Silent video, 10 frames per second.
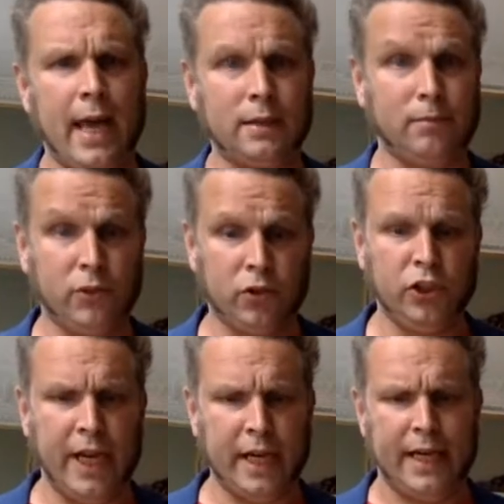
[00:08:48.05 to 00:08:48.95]
So check
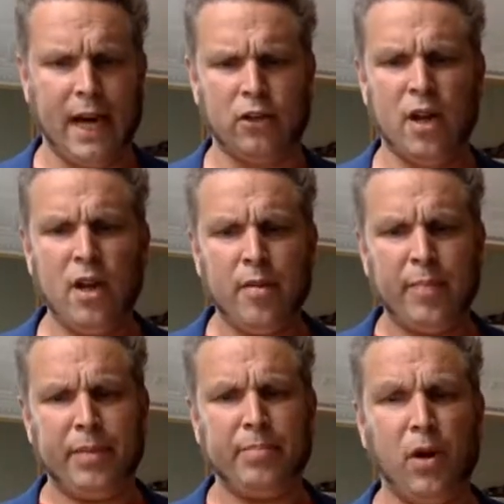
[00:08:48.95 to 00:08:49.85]
it out.
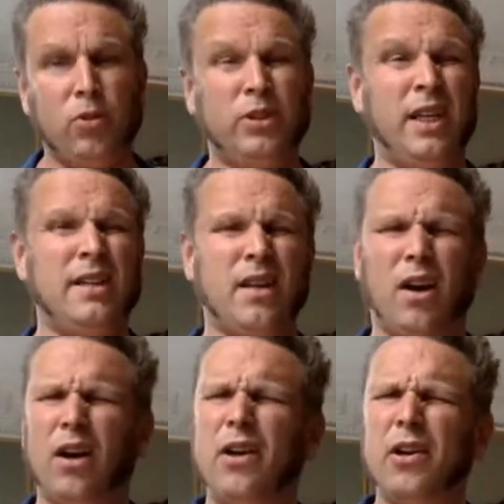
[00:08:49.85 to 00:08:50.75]
Bitmojis are
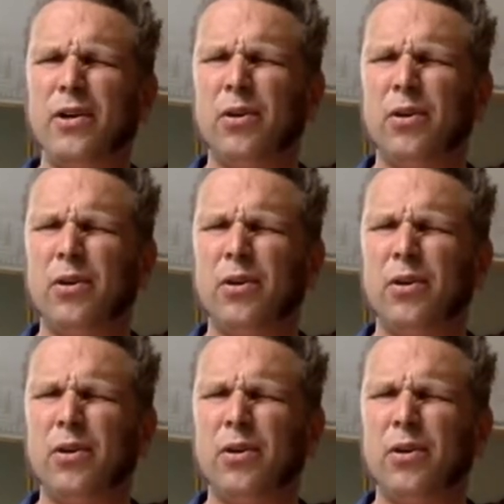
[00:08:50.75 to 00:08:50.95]
cool,